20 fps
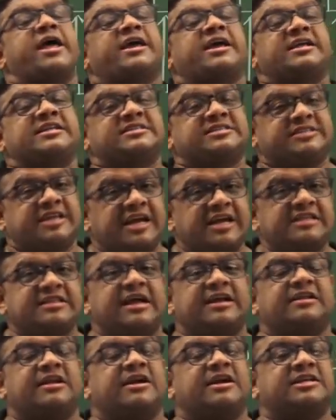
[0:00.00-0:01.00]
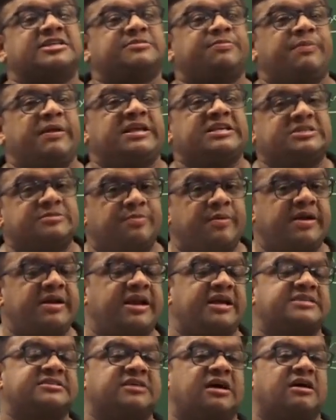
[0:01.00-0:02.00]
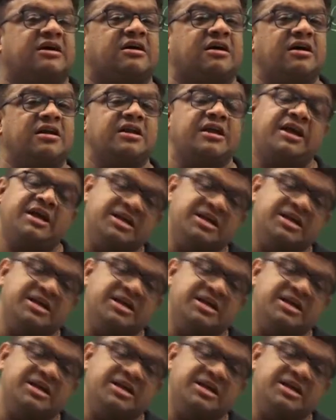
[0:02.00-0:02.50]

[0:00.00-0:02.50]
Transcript: can say that the displacement has occurred